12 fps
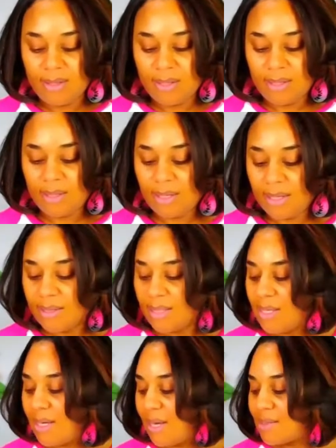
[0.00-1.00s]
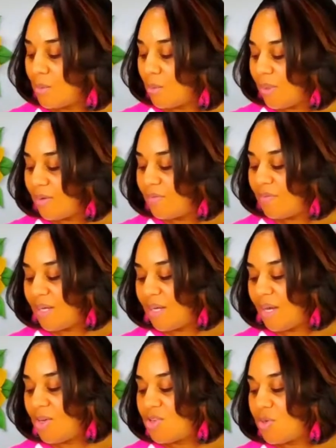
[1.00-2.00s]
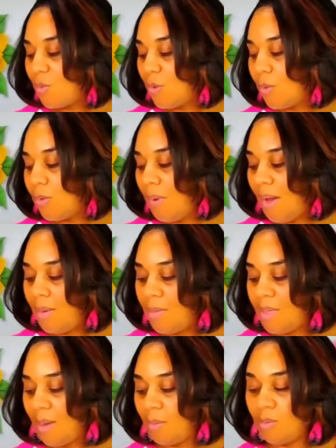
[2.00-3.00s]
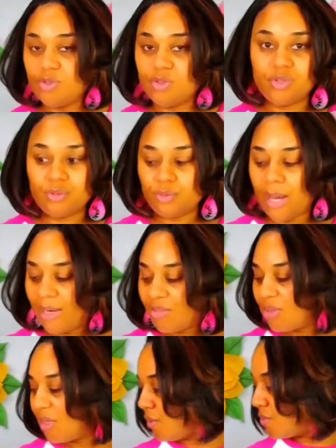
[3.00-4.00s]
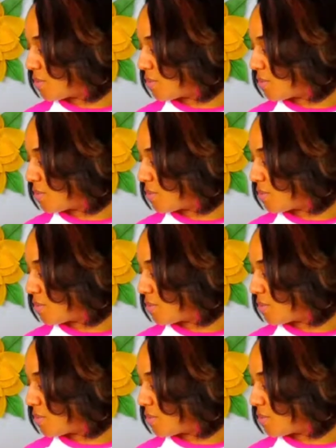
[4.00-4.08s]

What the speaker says: And then I think he has a week of vacation where we might be able to actually go